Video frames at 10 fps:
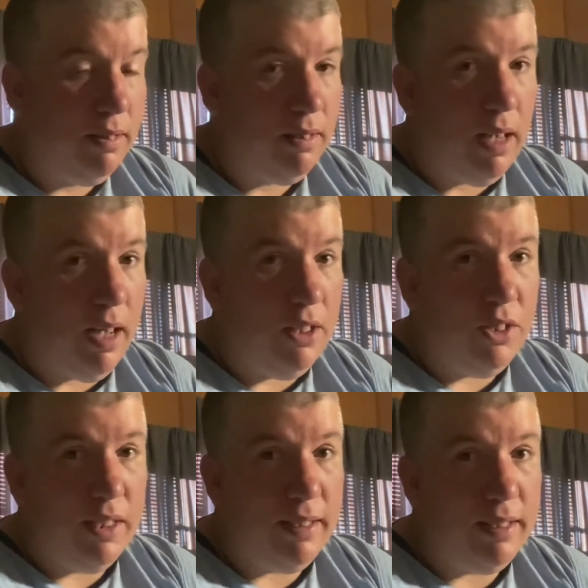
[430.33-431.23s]
I
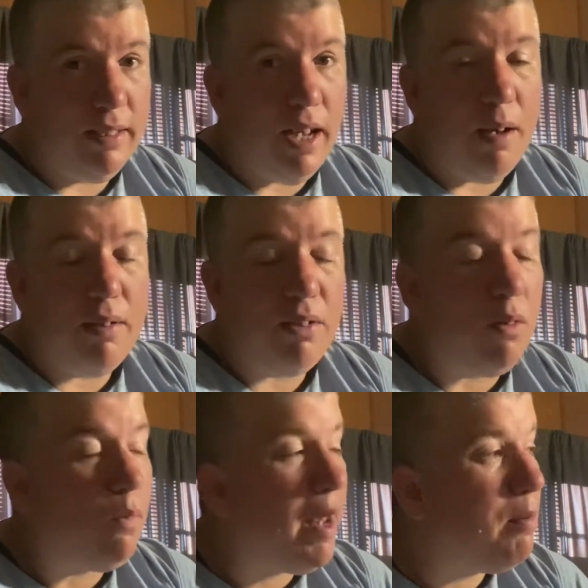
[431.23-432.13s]
start
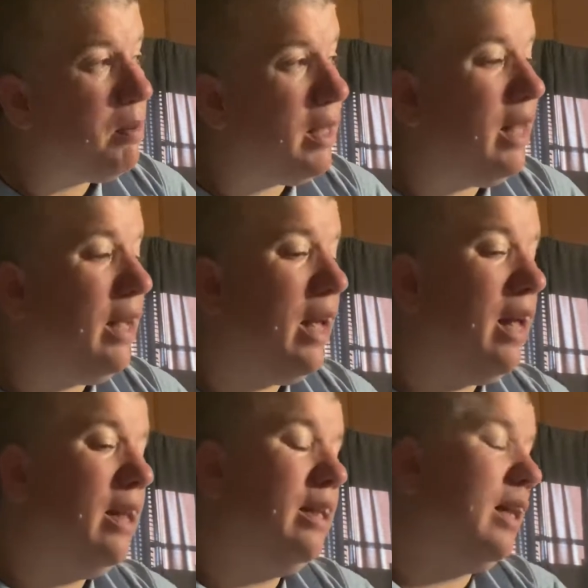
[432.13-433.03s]
rambling
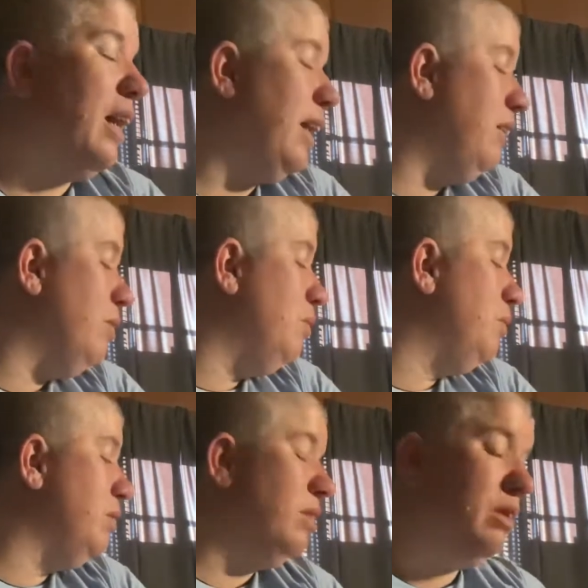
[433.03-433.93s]
and I don't
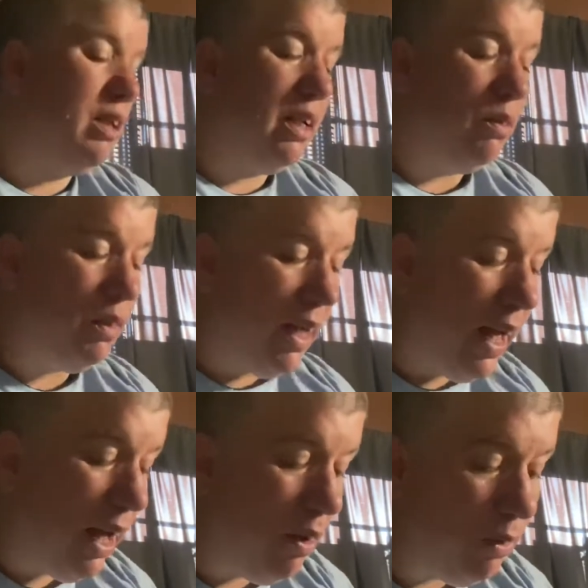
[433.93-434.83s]
know
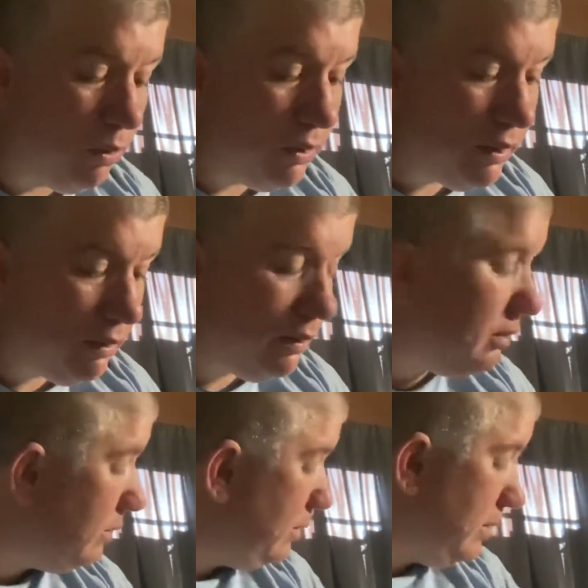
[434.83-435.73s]
how
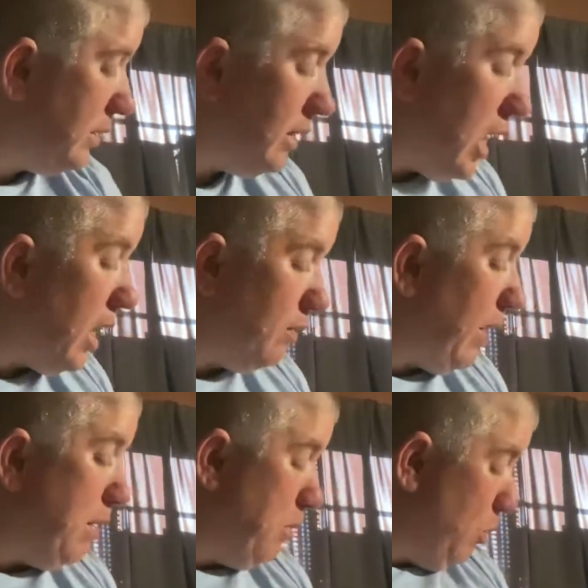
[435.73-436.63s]
to not
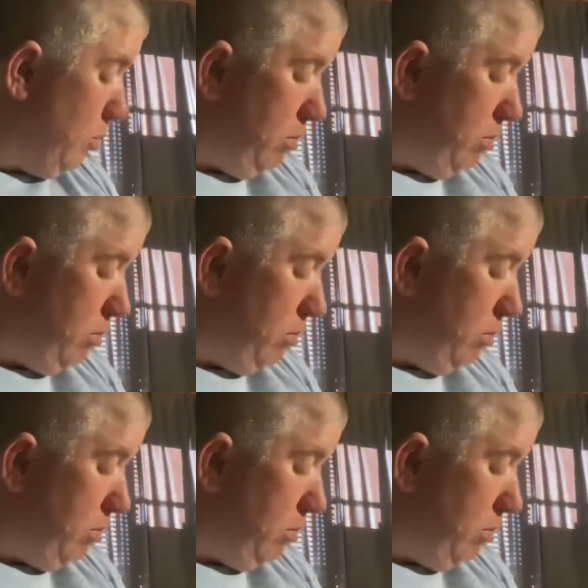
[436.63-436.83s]
ramble.